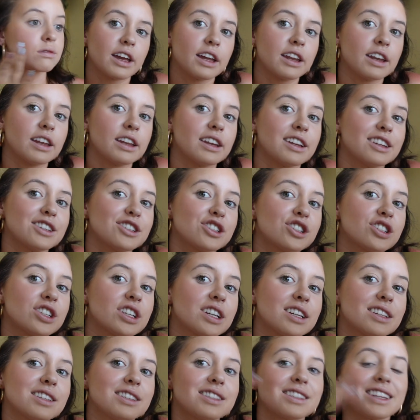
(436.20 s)
And it is
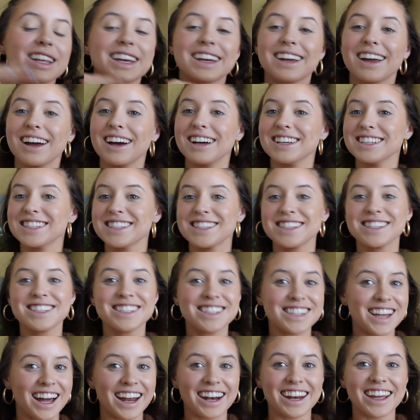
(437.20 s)
just like a
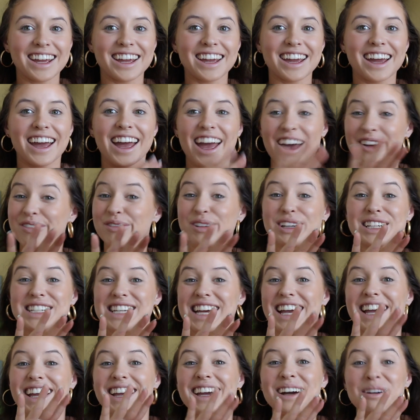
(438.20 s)
stunning
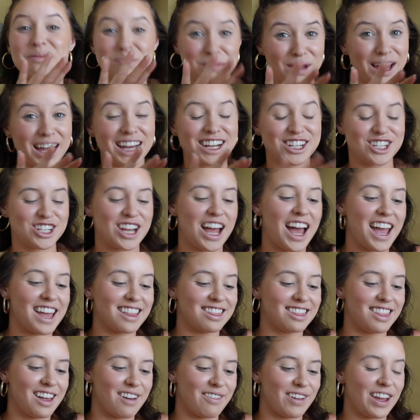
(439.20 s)
everyday blush. I
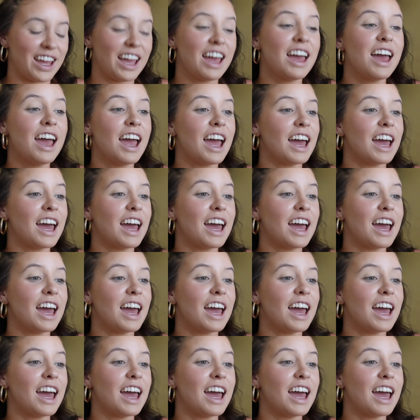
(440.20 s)
love it.